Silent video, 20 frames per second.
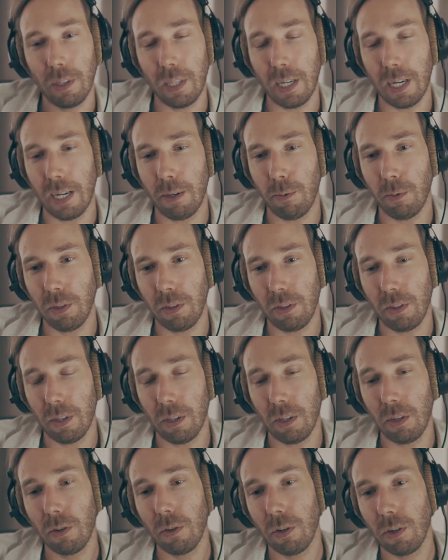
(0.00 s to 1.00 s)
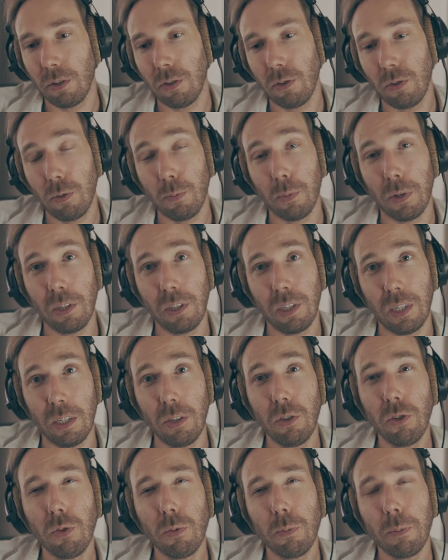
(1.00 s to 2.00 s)
that I wasn't going to cross too much
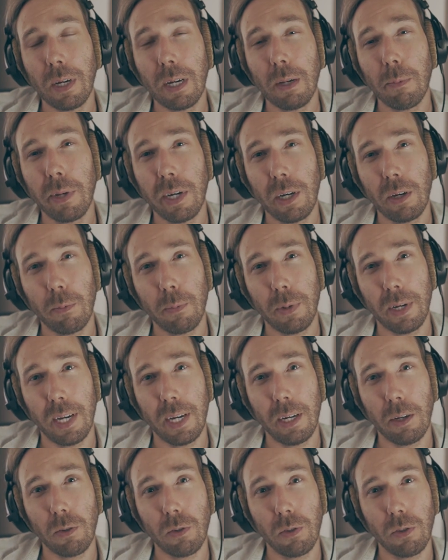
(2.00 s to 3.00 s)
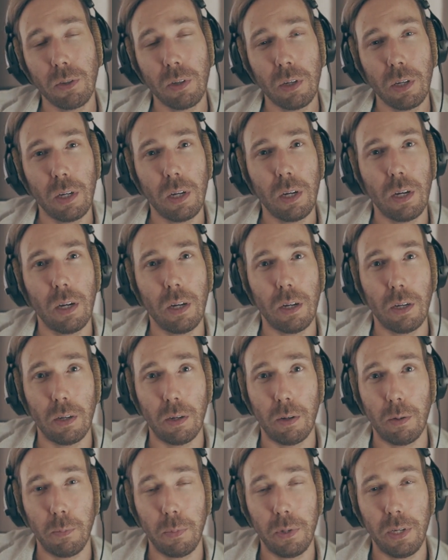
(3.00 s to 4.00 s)
into my backup angles.
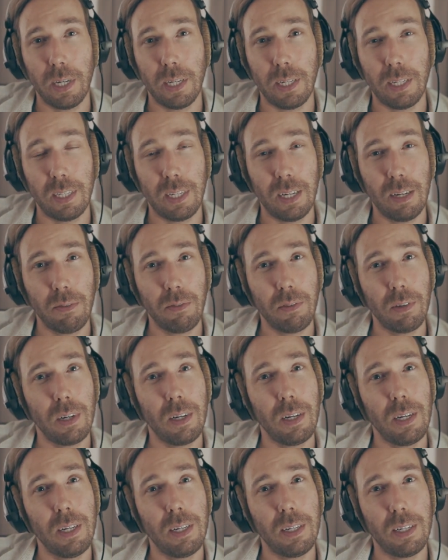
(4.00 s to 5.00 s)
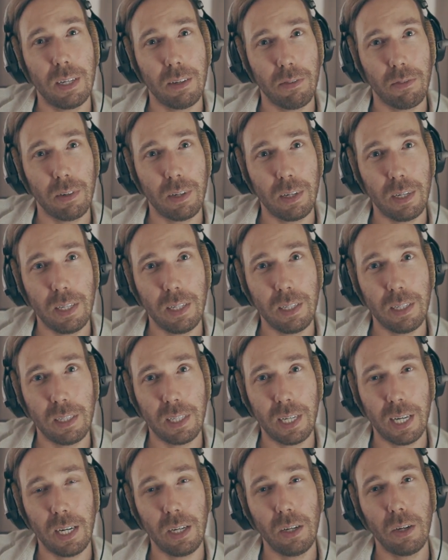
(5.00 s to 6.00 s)
But yeah, definitely
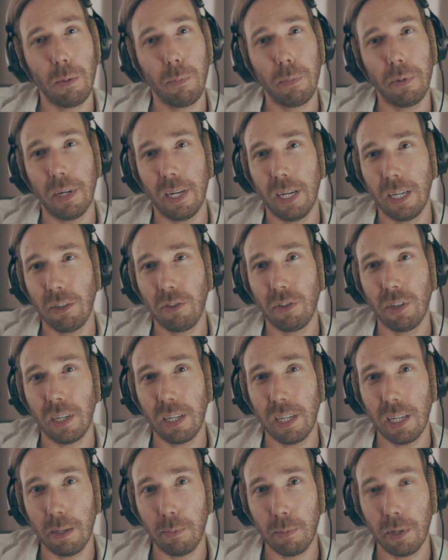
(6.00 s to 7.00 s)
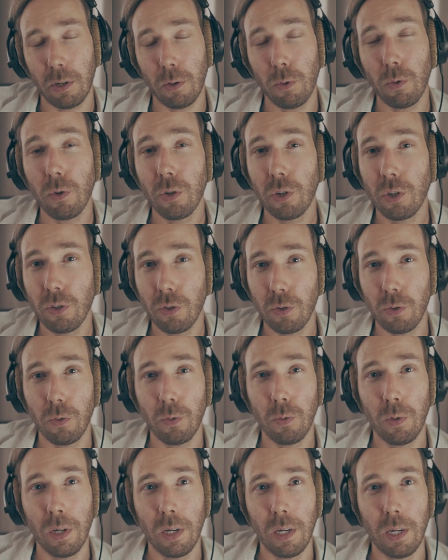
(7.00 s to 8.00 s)
setting up an extra camera or
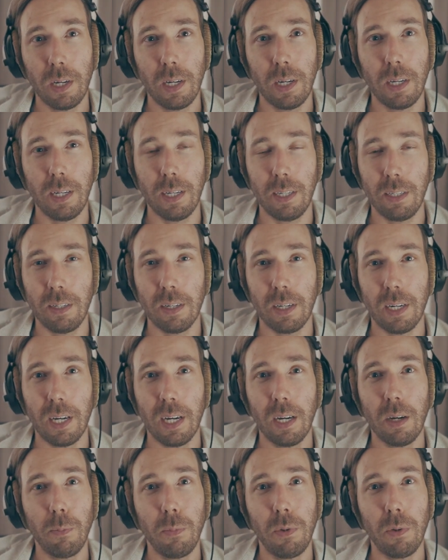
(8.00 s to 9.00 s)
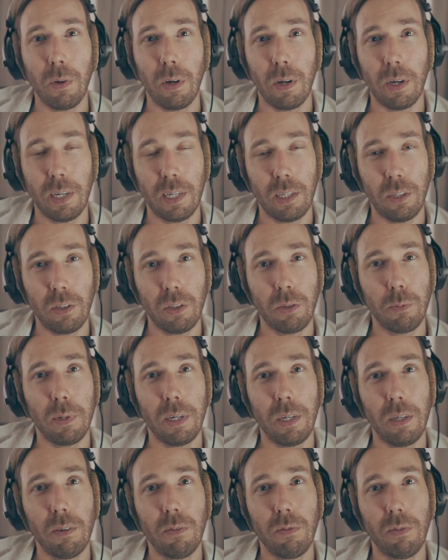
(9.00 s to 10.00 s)
two is going to help you a lot and just
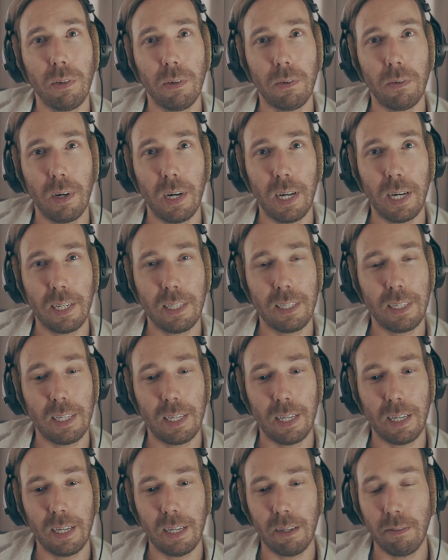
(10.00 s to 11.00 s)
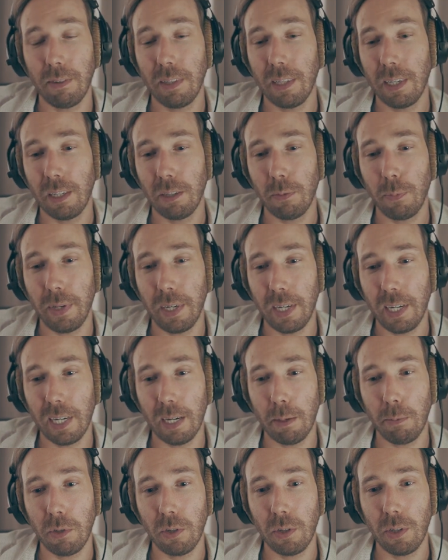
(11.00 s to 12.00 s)
make you feel relaxed that everything's being
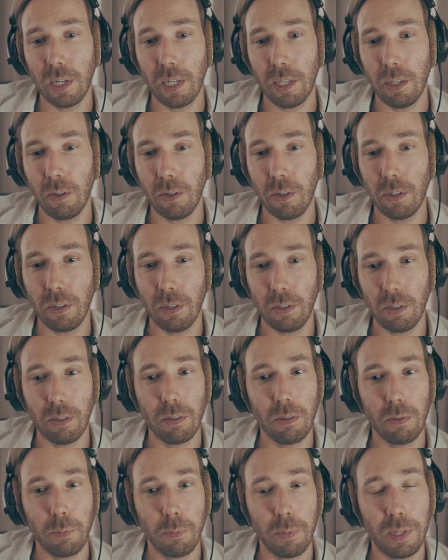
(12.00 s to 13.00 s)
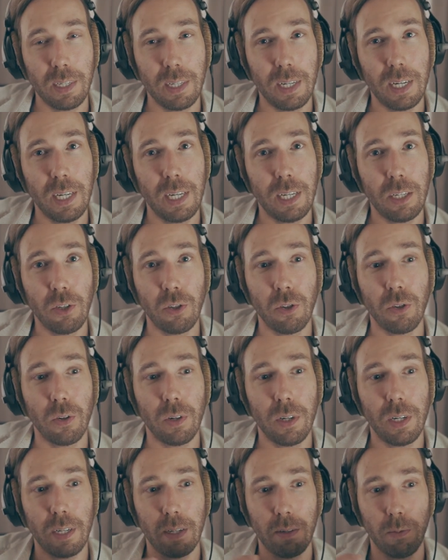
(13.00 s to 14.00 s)
captured and you can just basically
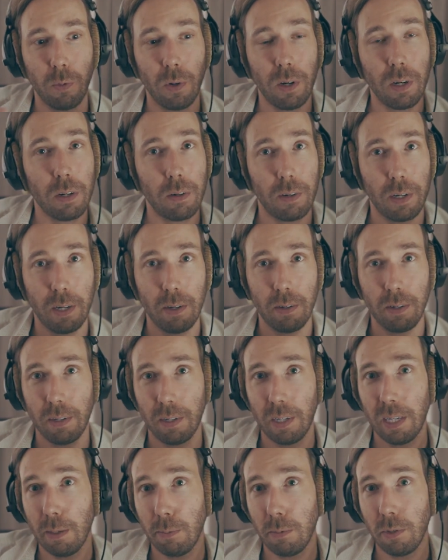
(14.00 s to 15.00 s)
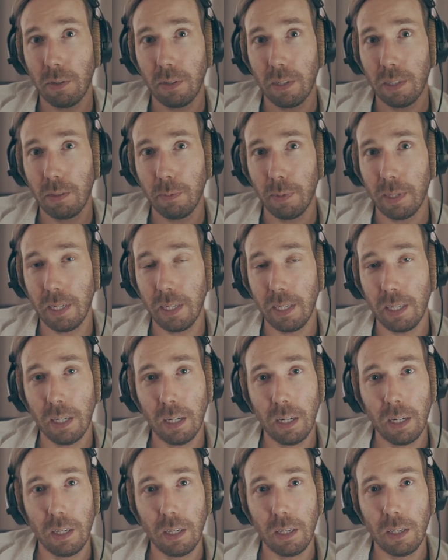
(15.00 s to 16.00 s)
enjoy and walk around and capture as many
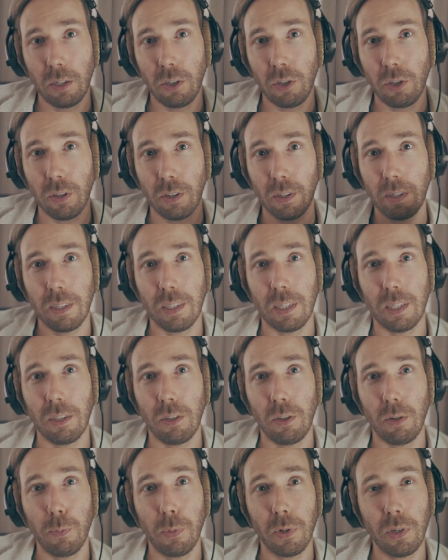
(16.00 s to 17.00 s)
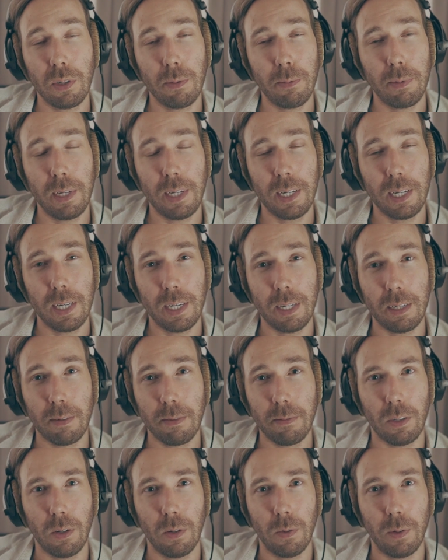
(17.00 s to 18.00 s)
shots as you possibly can.
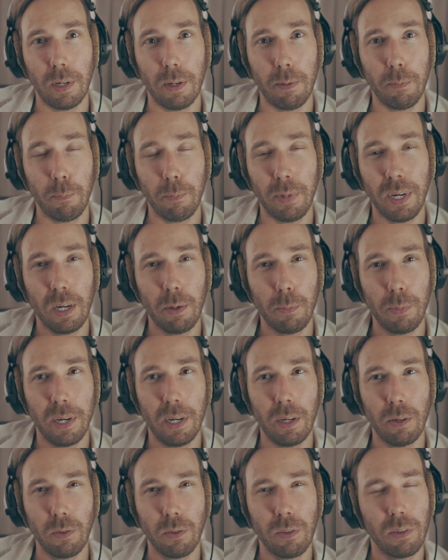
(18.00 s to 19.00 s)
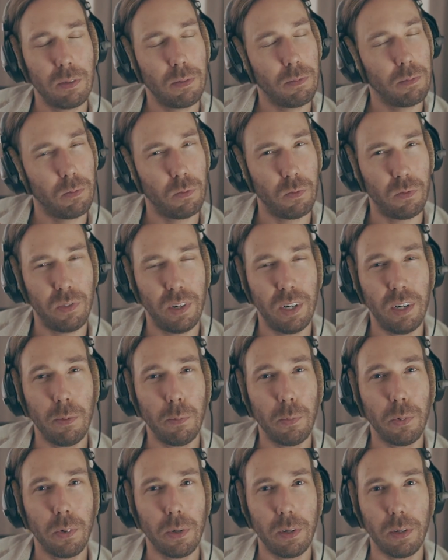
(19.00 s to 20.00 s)
So backup angles, very
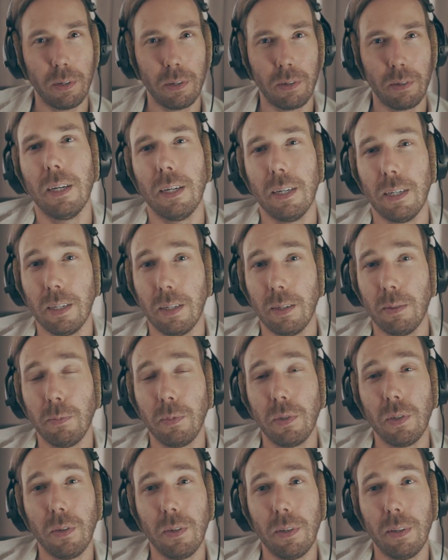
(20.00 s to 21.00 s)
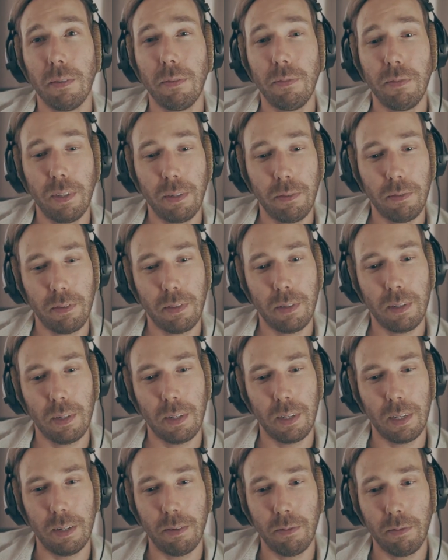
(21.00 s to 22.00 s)
important. So the fifth
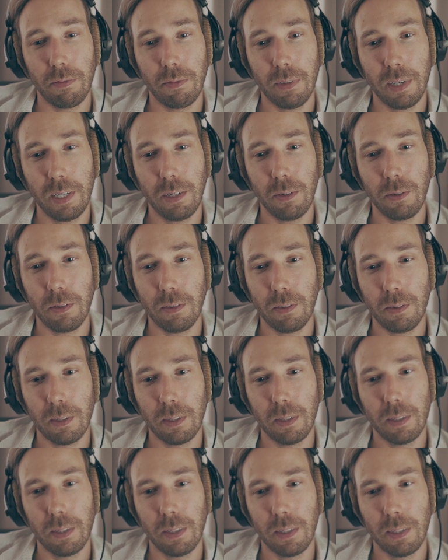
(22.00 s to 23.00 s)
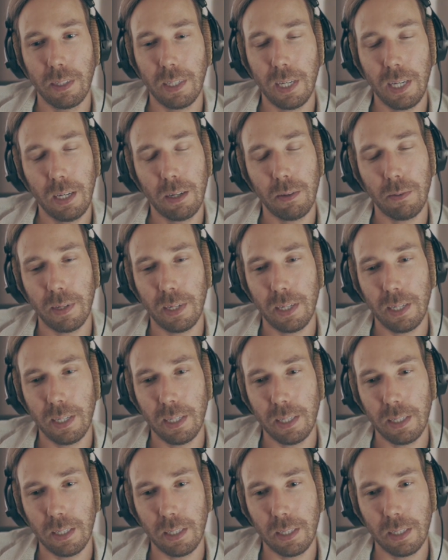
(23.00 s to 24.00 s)
and final takeaway
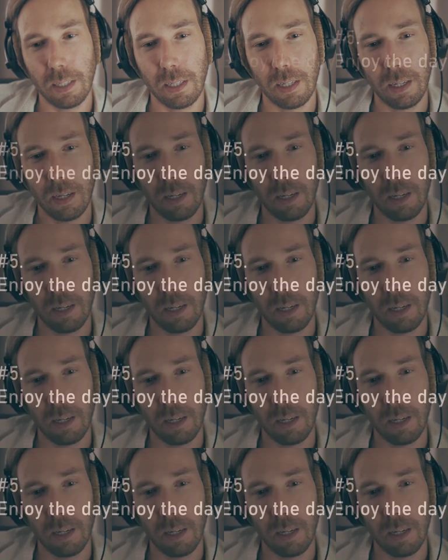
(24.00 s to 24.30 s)
is